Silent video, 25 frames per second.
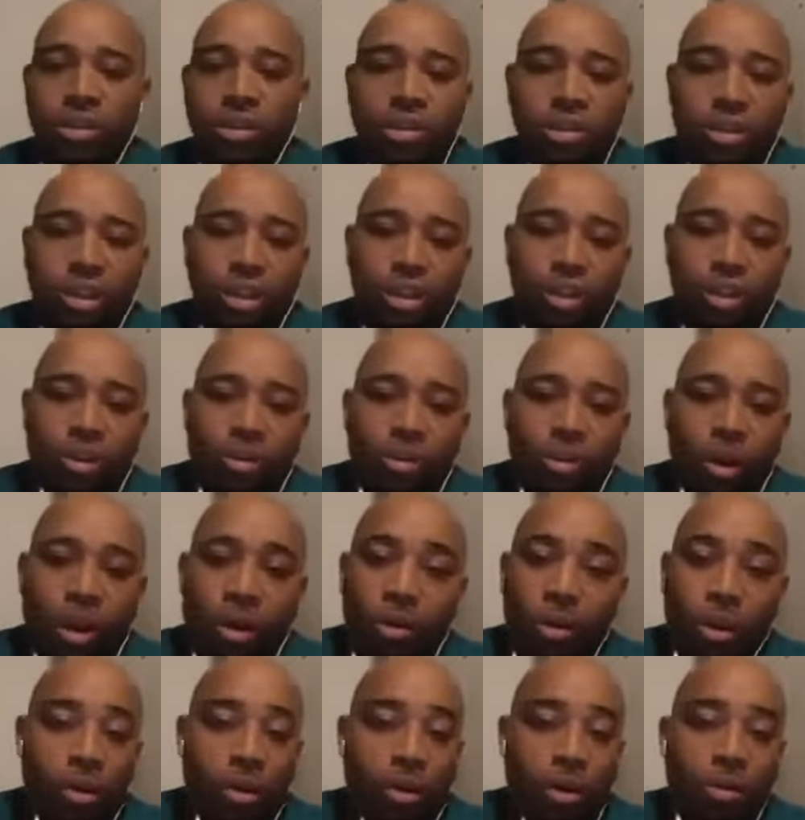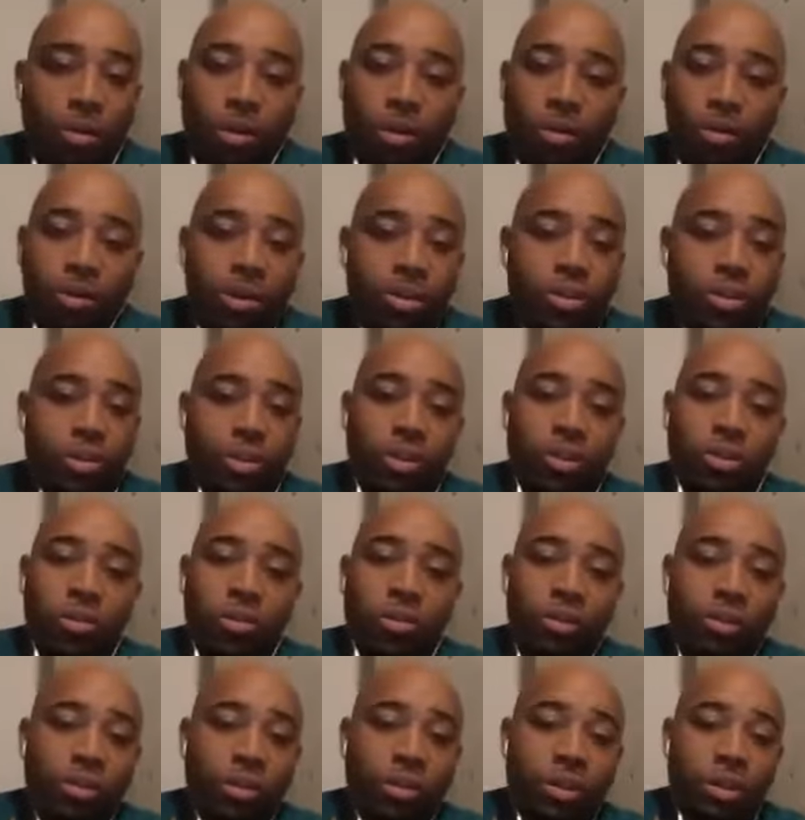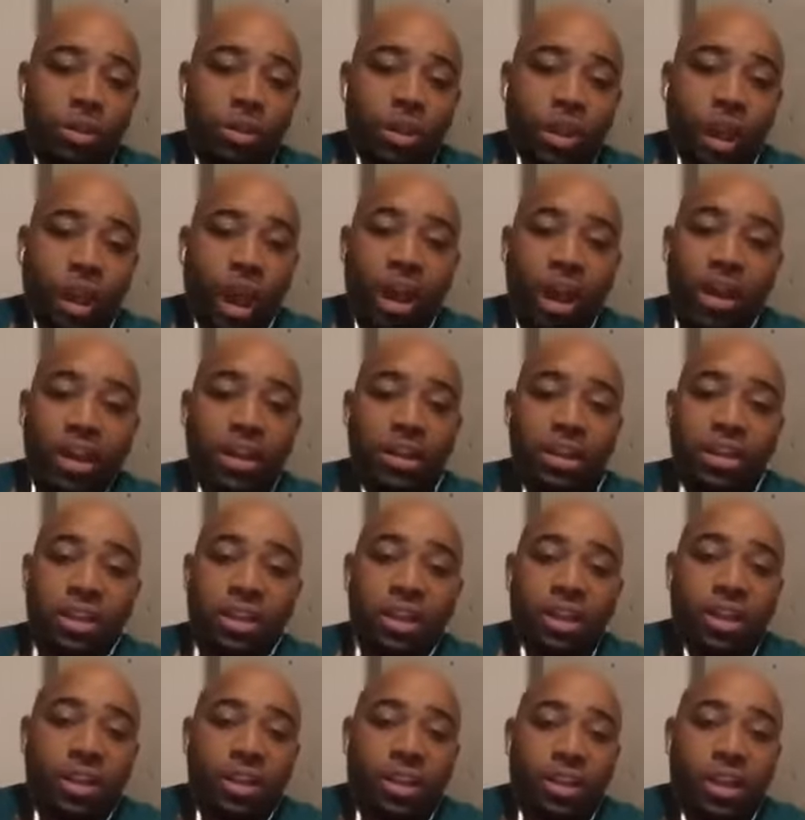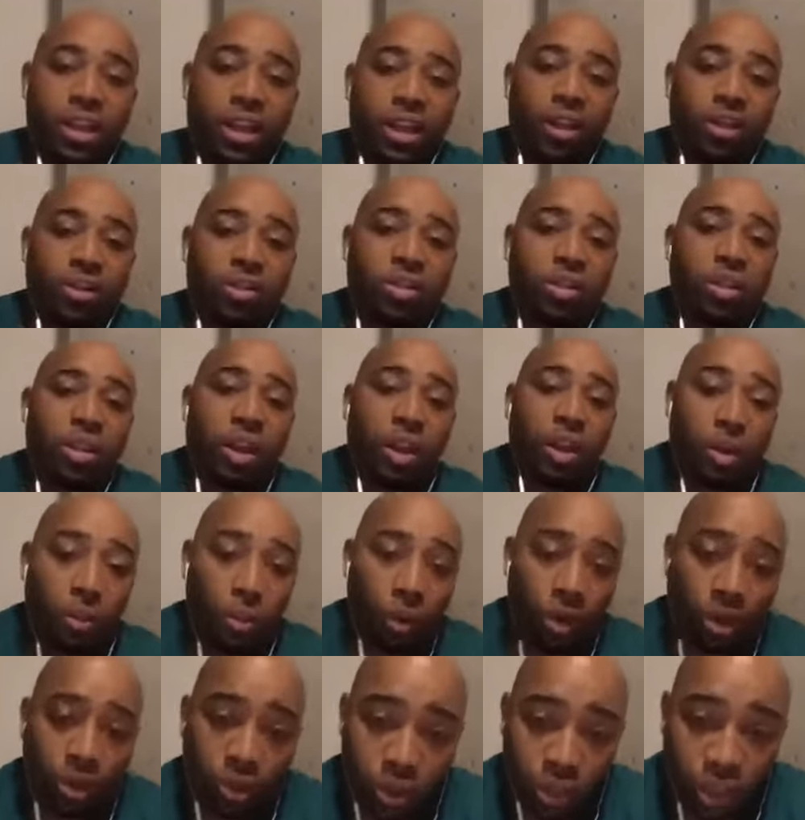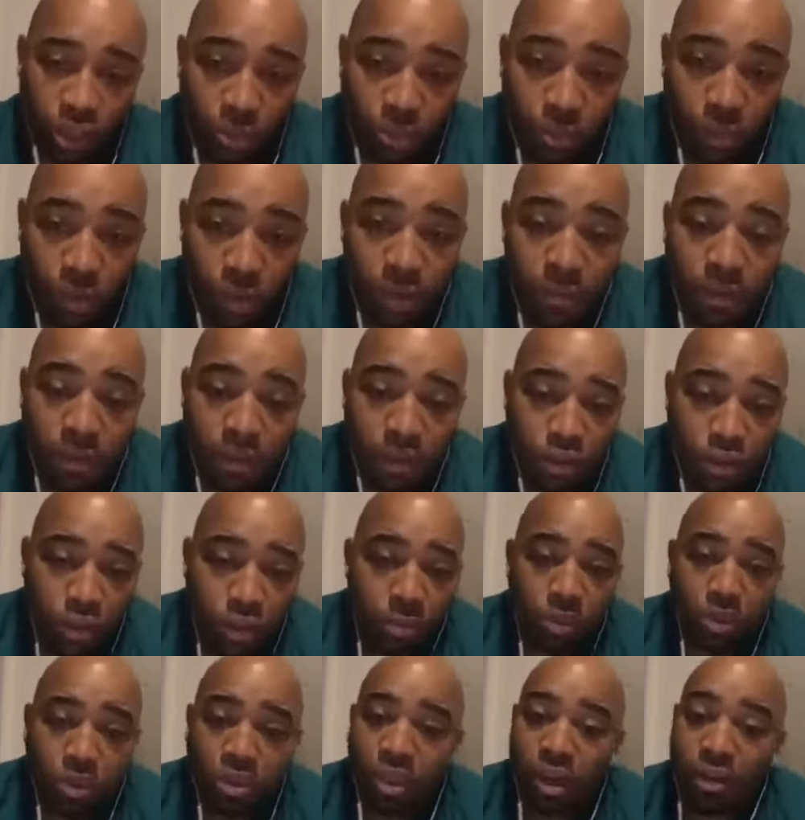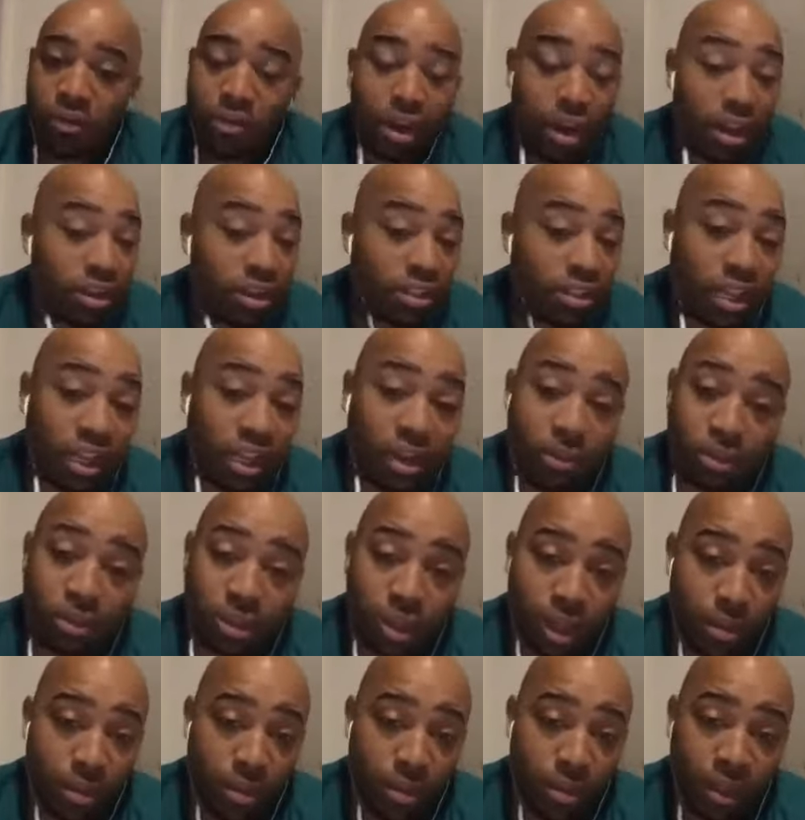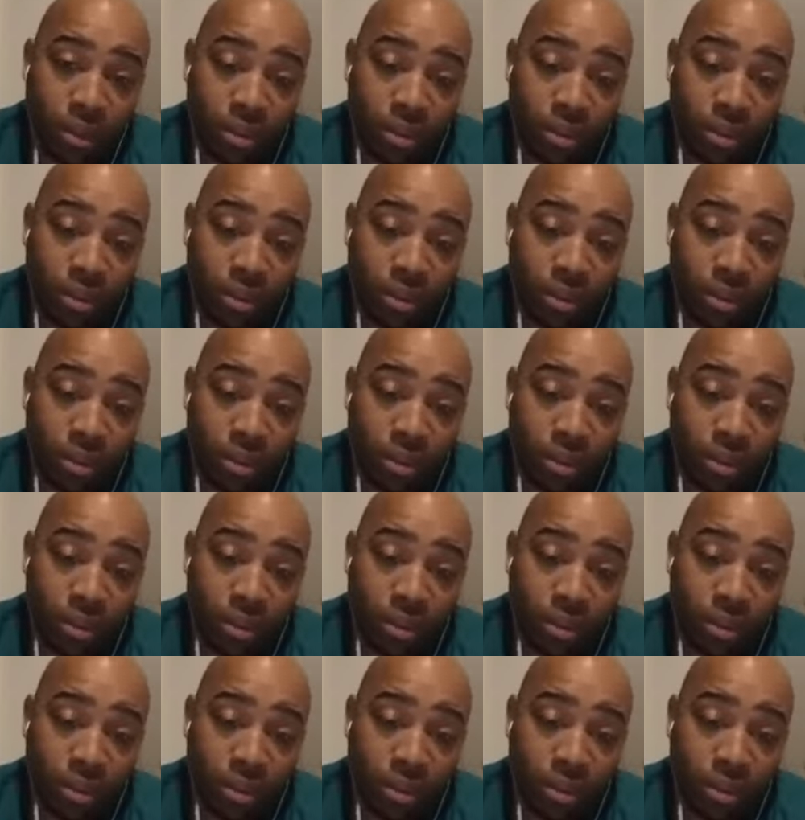Say no more. Oh, I'm already sold. I didn't need to hear anything else. Once you explain about the 777, I understand what time it is.